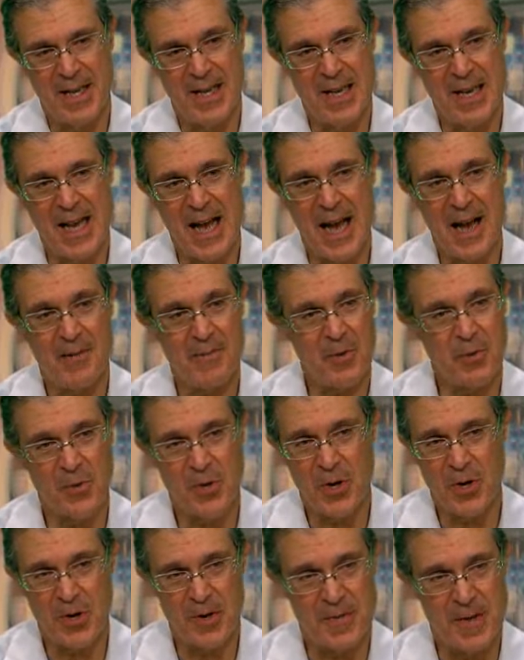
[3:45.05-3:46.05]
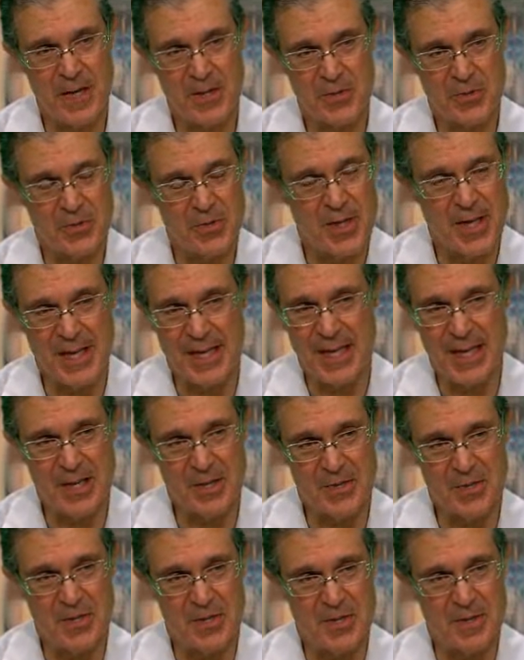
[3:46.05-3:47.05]
novel cardiovascular
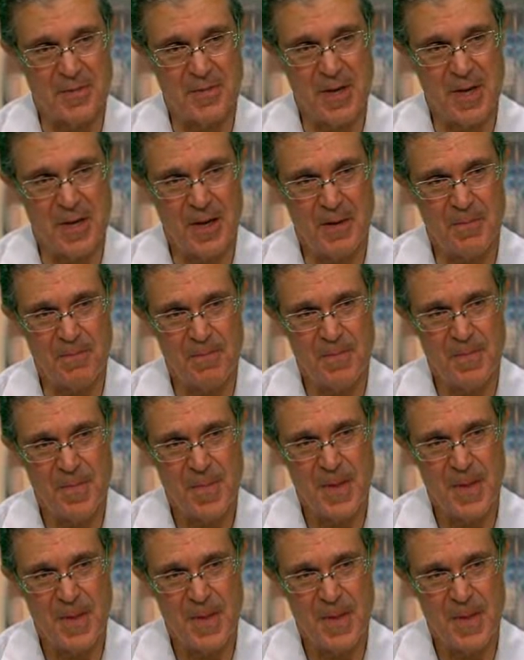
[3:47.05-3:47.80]
technologies have come,